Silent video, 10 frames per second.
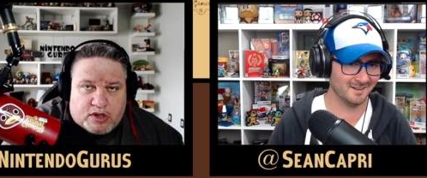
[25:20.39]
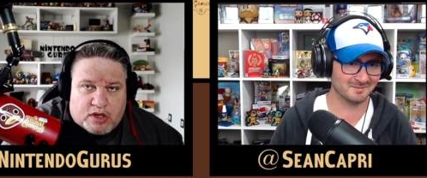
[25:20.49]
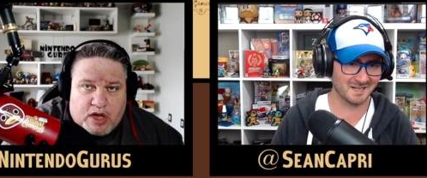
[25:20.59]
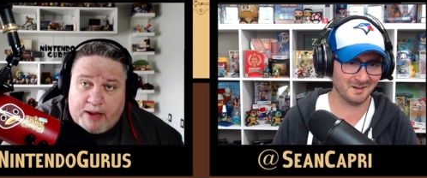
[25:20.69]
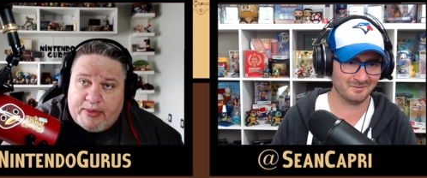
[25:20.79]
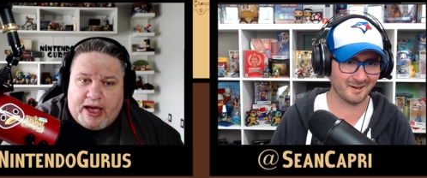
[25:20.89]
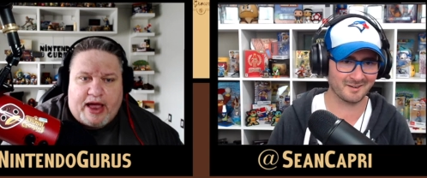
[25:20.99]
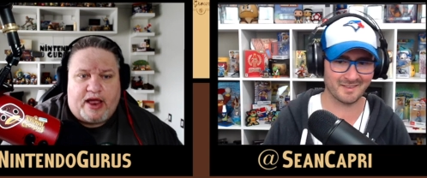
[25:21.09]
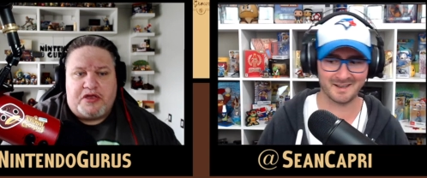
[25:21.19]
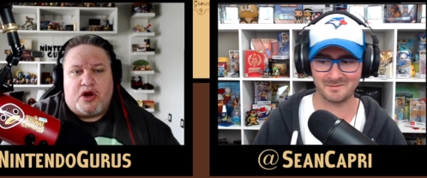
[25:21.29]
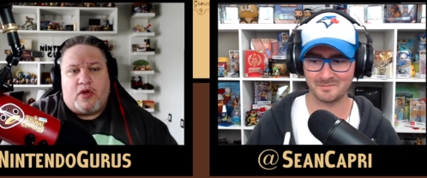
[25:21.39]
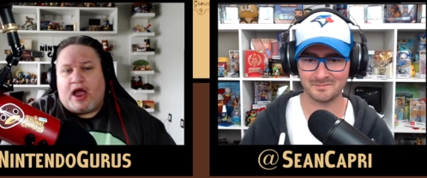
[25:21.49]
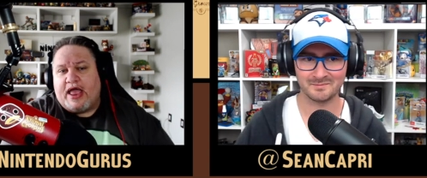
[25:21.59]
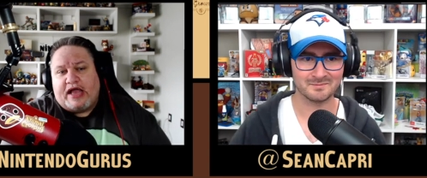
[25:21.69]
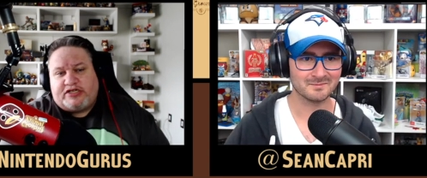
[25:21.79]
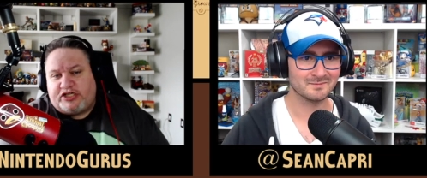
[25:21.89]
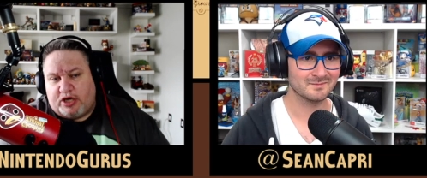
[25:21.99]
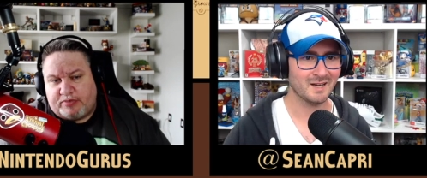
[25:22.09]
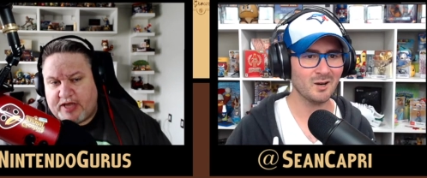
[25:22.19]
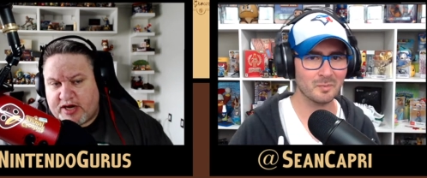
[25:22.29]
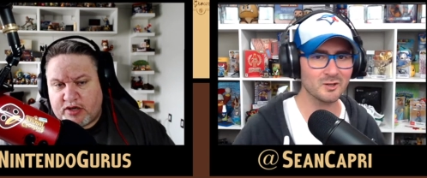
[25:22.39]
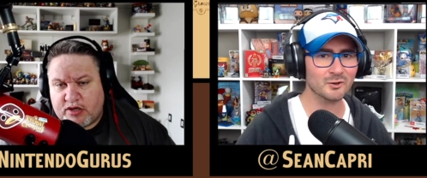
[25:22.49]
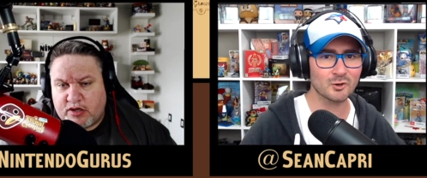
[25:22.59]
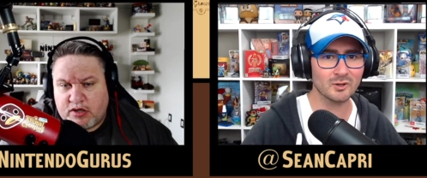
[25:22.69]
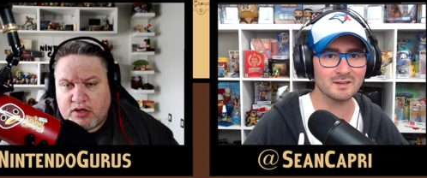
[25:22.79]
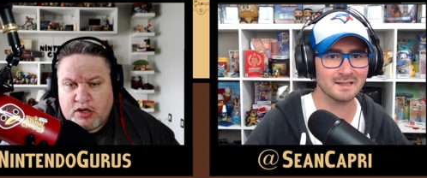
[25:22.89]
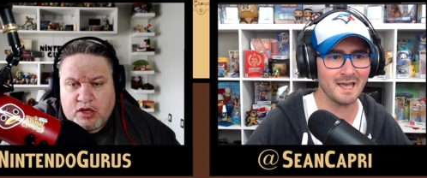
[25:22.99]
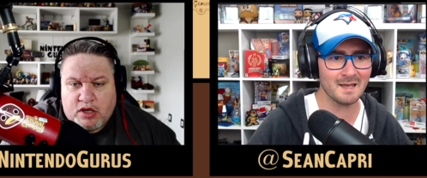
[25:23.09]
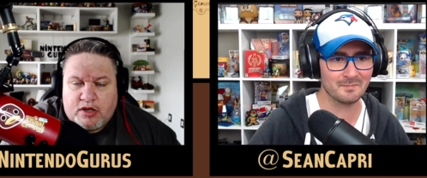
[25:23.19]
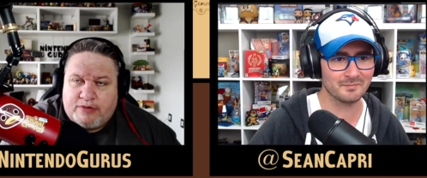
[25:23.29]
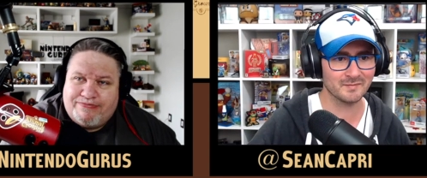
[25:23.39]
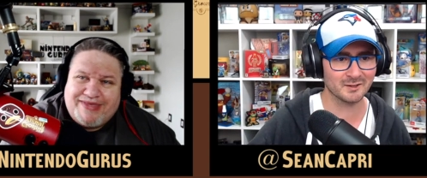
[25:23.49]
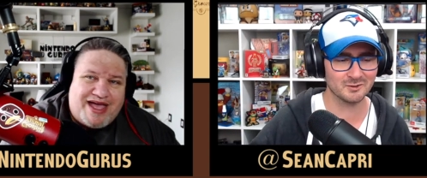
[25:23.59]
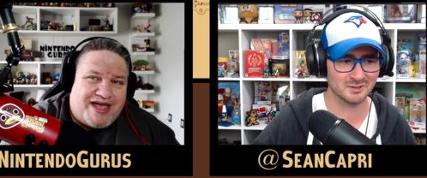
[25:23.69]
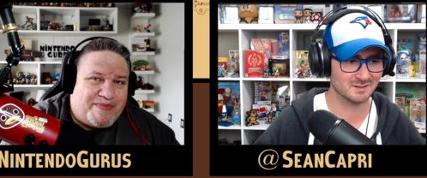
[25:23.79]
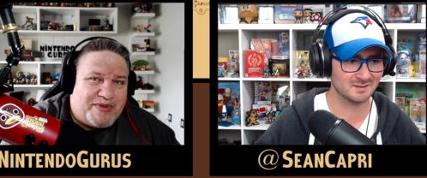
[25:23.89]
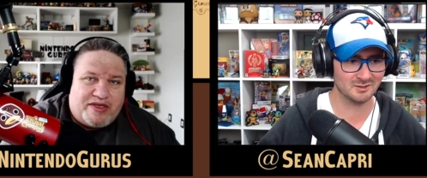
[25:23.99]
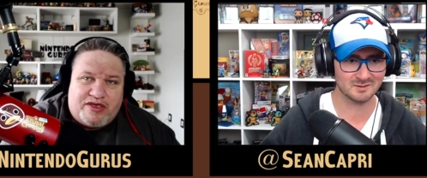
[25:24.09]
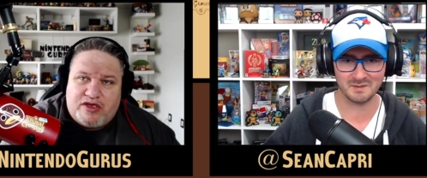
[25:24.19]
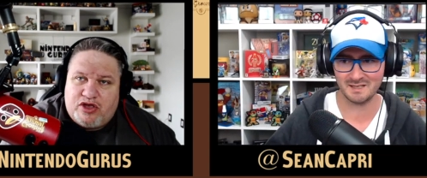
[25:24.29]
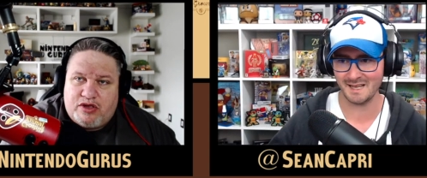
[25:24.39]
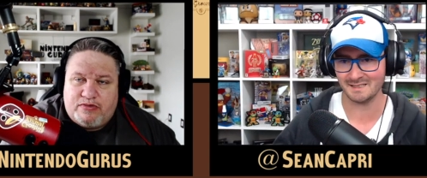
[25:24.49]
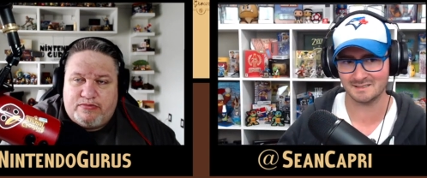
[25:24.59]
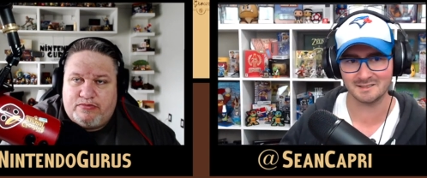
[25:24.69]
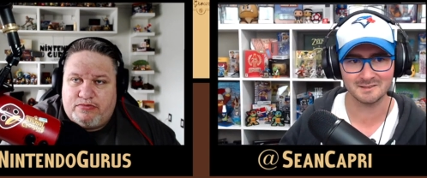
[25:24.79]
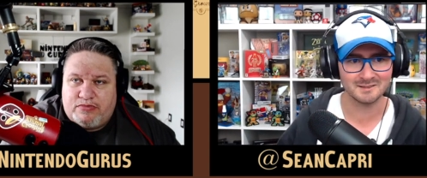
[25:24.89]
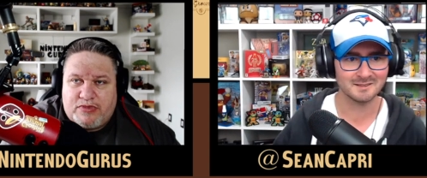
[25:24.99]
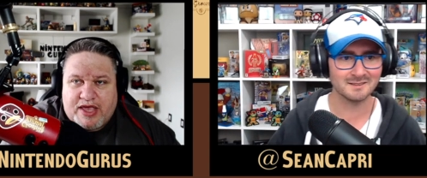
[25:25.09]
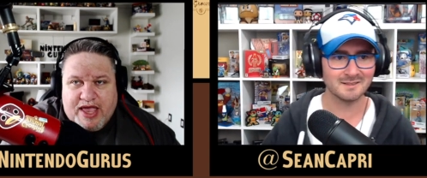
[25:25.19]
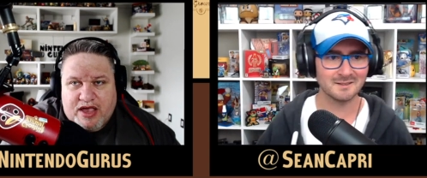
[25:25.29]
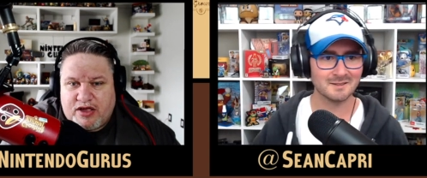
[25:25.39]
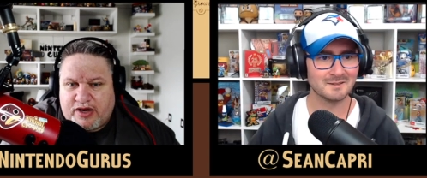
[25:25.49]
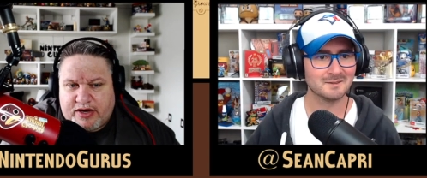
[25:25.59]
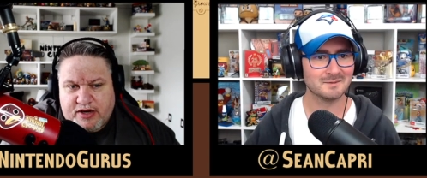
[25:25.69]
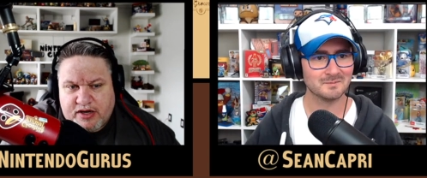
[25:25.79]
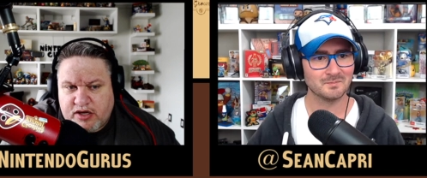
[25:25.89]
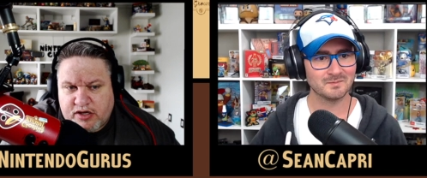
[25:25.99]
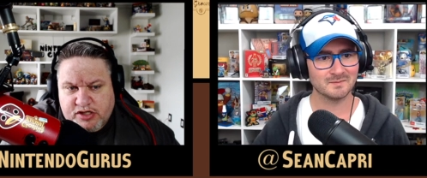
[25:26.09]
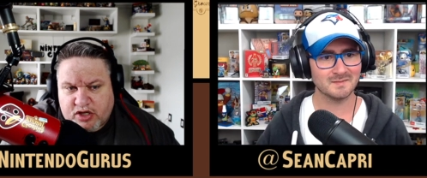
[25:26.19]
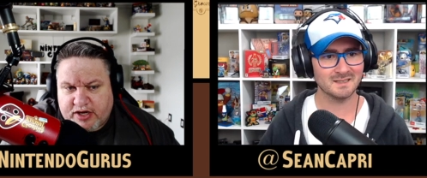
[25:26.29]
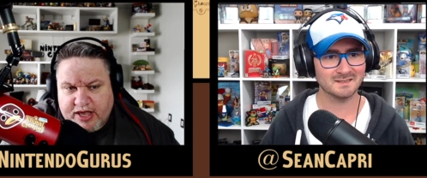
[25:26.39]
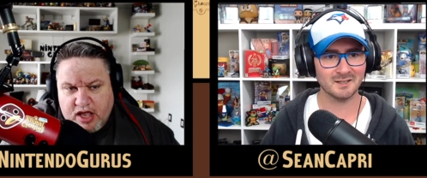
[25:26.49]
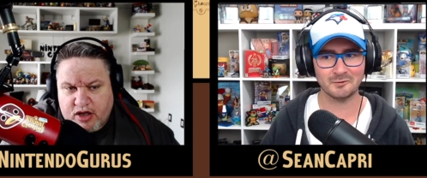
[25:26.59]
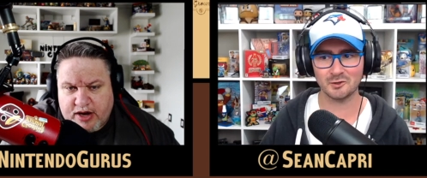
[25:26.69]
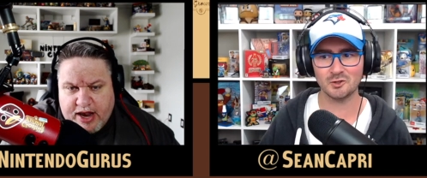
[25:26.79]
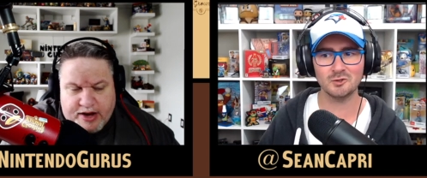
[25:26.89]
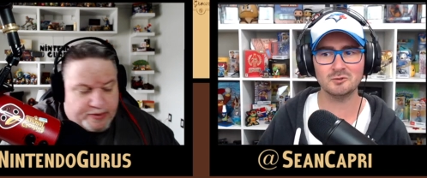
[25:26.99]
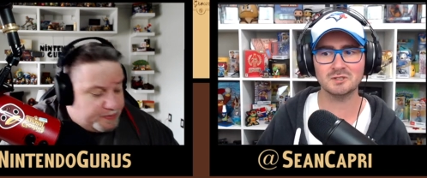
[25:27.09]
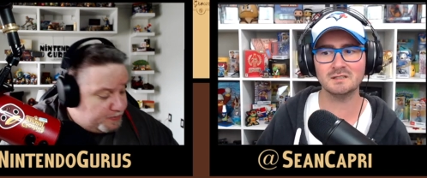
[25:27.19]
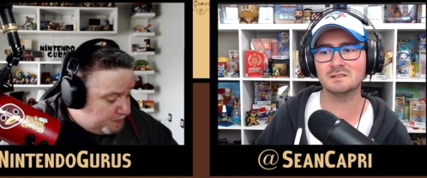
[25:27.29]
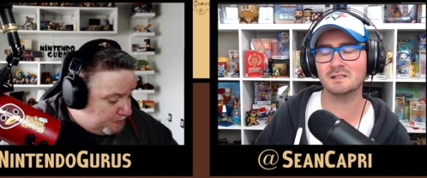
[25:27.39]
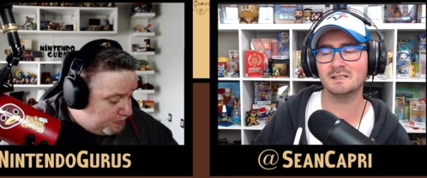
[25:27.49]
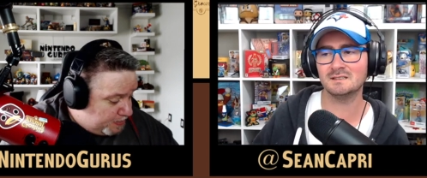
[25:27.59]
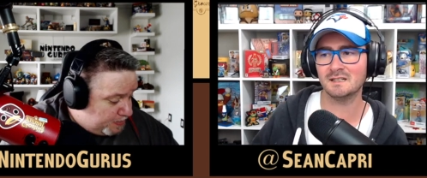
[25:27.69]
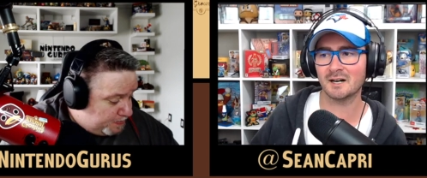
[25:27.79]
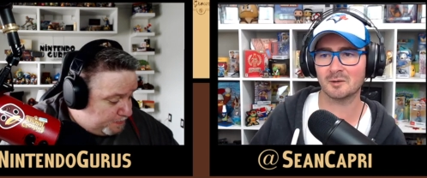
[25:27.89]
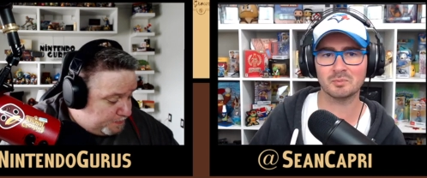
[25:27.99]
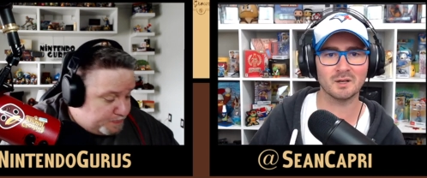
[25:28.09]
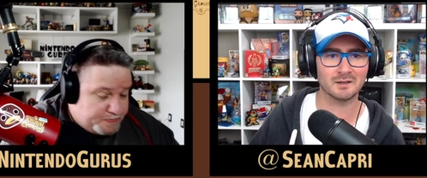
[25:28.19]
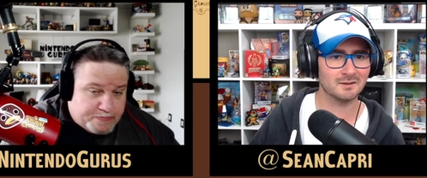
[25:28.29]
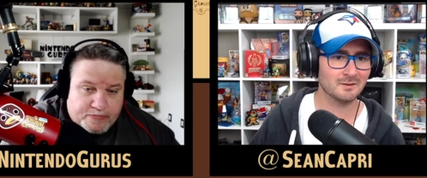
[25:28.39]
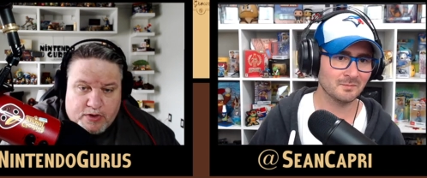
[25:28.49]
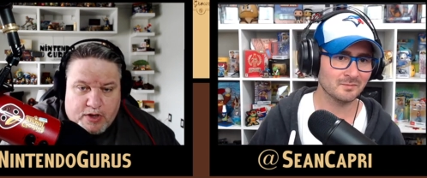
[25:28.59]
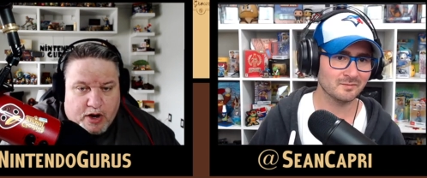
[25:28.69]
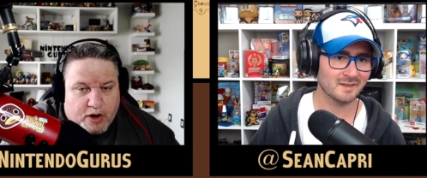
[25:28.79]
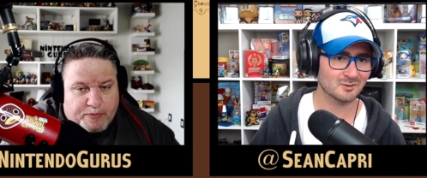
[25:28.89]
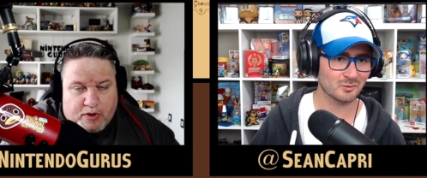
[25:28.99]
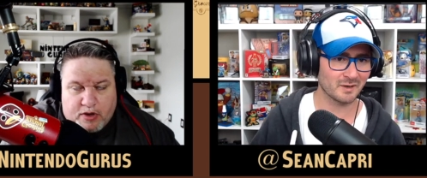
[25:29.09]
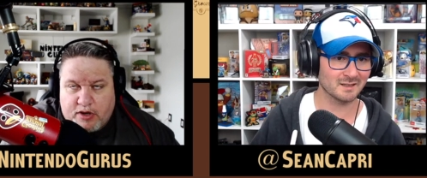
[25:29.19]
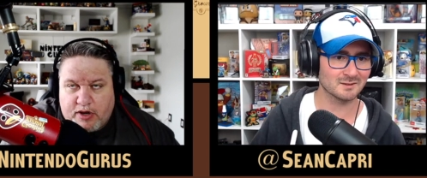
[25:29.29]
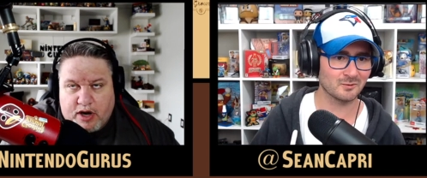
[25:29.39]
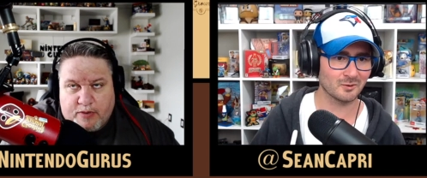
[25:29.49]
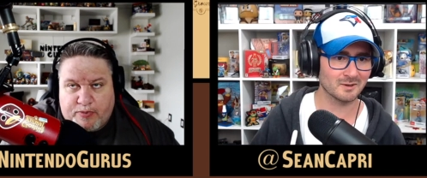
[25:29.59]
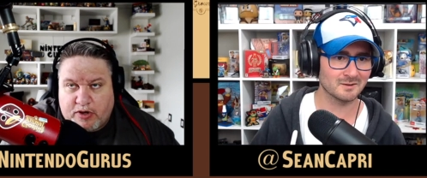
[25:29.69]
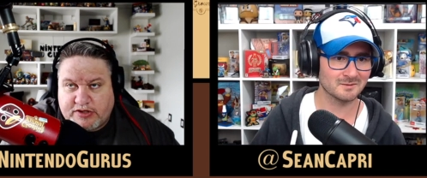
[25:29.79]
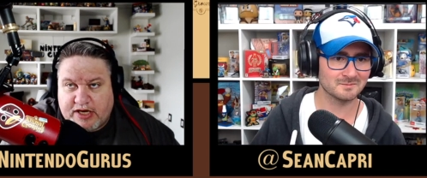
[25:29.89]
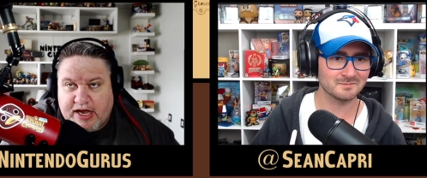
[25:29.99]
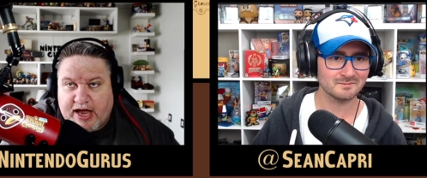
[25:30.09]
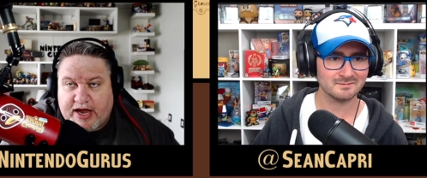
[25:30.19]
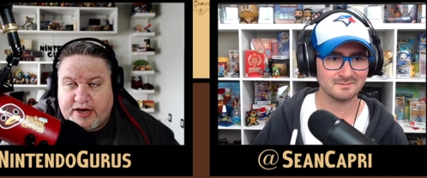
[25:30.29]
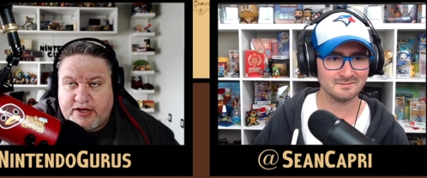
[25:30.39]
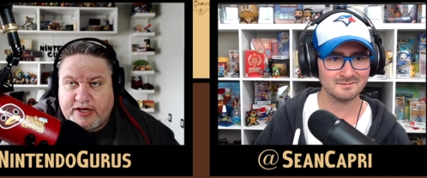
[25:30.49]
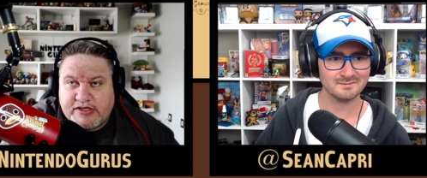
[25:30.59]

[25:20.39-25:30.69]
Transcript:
Speaker 1: I'm, I'm not. You know what? I actually jumped. In. I know, but you're good at the game. Like yeah, you just you just beat nasty.
Speaker 2: You get good. You, you just start to get. good. like for you,
Speaker 1: it. Jason Lacey and Eric Plunk. Eric that's Plunk. what ranked is Eric for. Eric Plunk's a
Speaker 2: god. He's